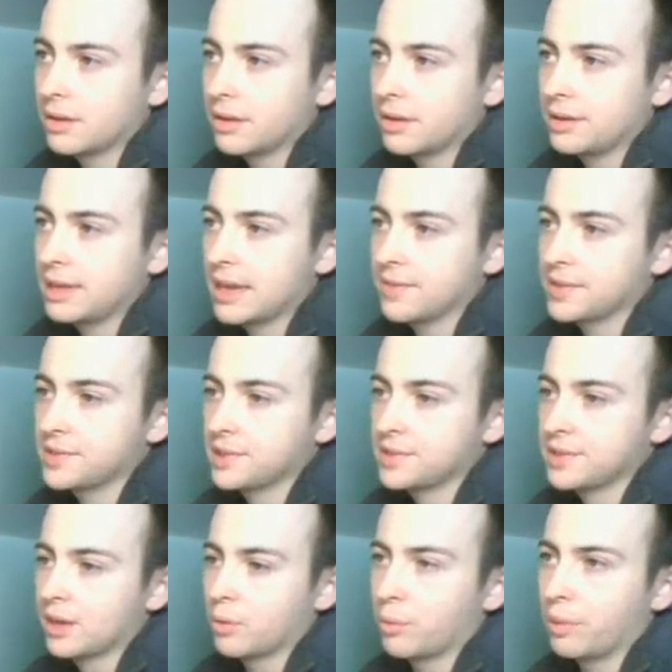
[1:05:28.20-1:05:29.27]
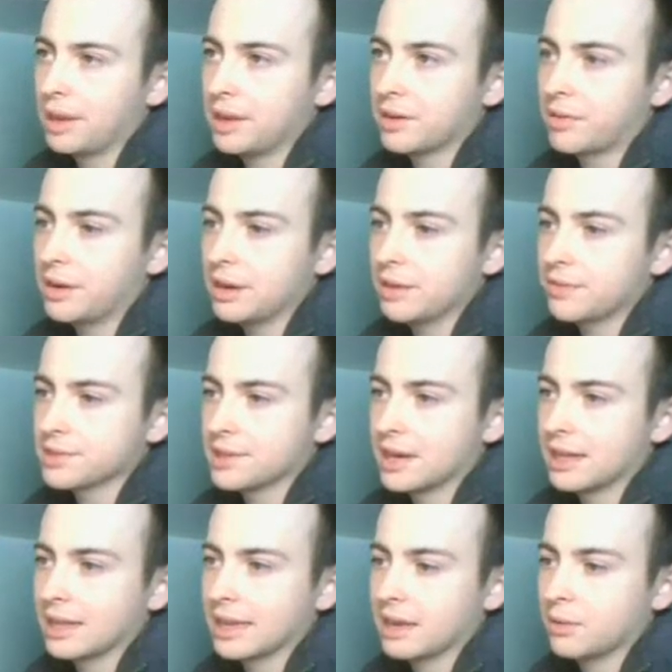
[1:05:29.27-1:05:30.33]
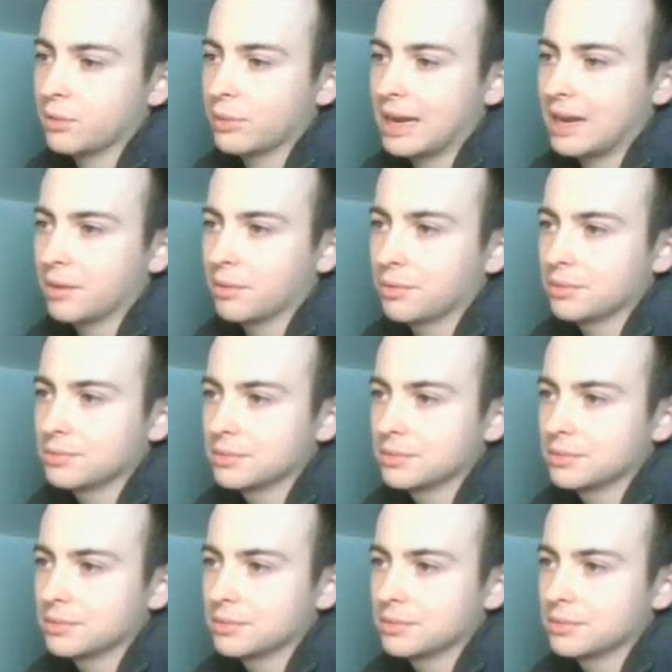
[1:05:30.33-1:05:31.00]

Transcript: Yeah, this looks like a win already for Ta. Like, wow.